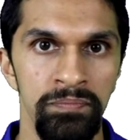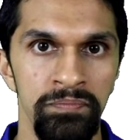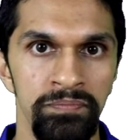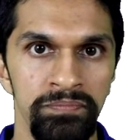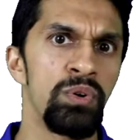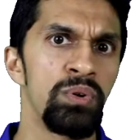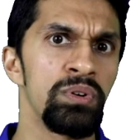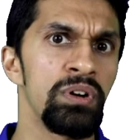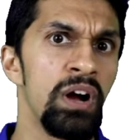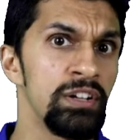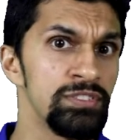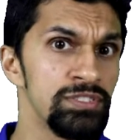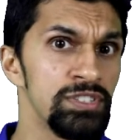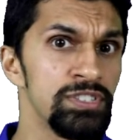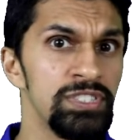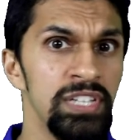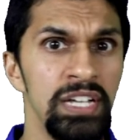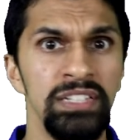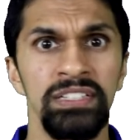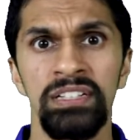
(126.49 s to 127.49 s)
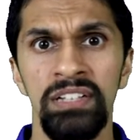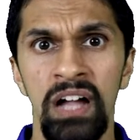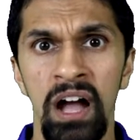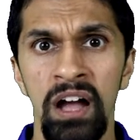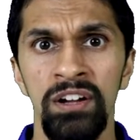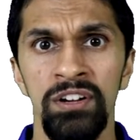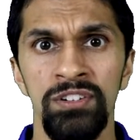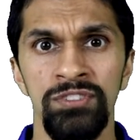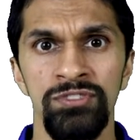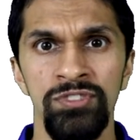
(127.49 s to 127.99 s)
For understanding
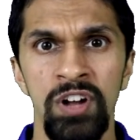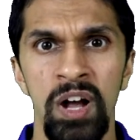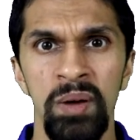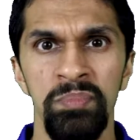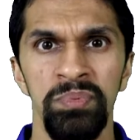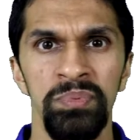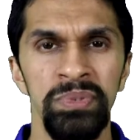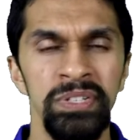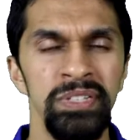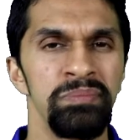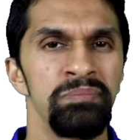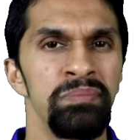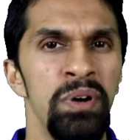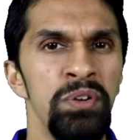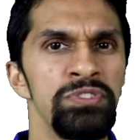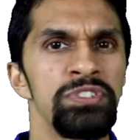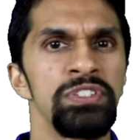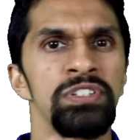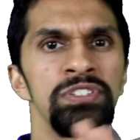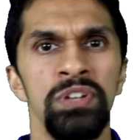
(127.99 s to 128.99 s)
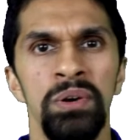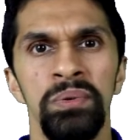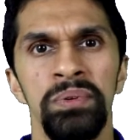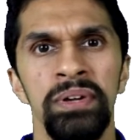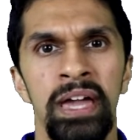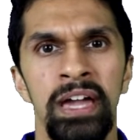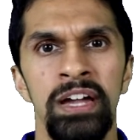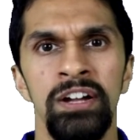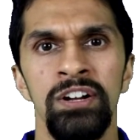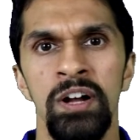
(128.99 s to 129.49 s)
IR drop, we mostly don't
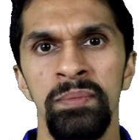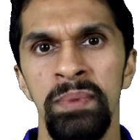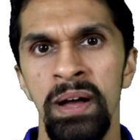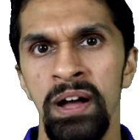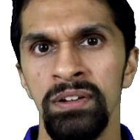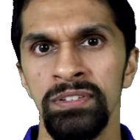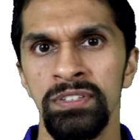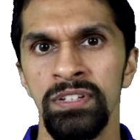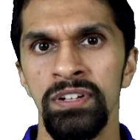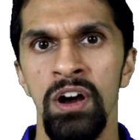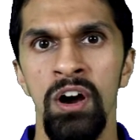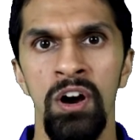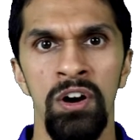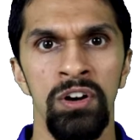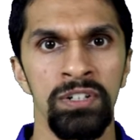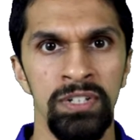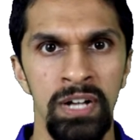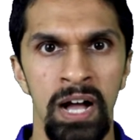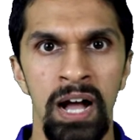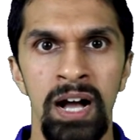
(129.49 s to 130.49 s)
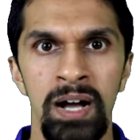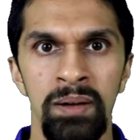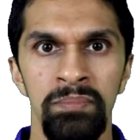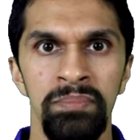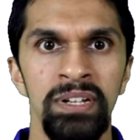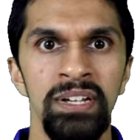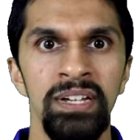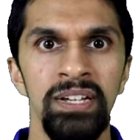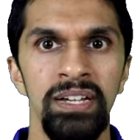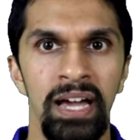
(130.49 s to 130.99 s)
care about RComp